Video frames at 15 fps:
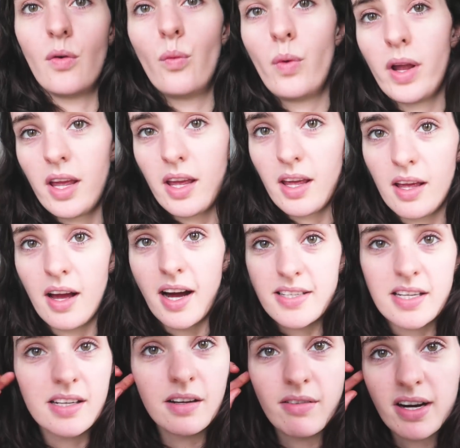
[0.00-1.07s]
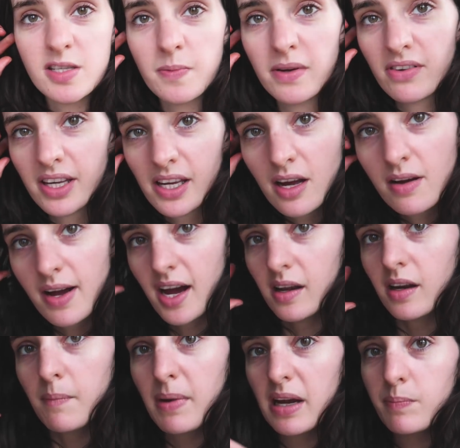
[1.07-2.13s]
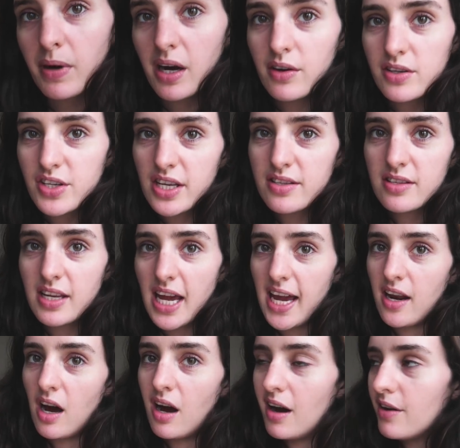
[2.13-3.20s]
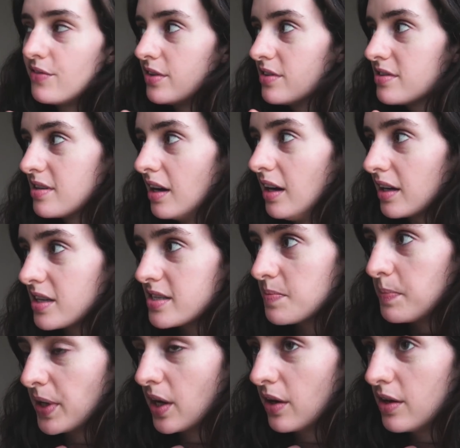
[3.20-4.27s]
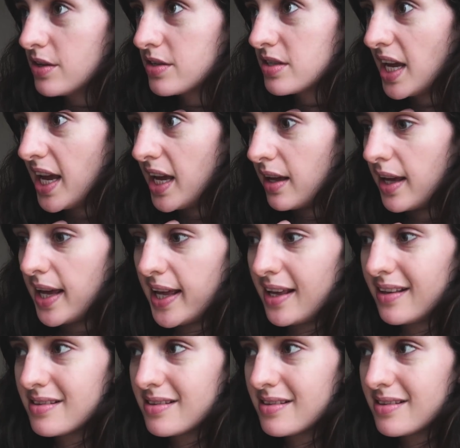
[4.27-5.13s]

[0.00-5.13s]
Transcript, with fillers: I did a recipe video and I made brownies yesterday, and our oven sucks because it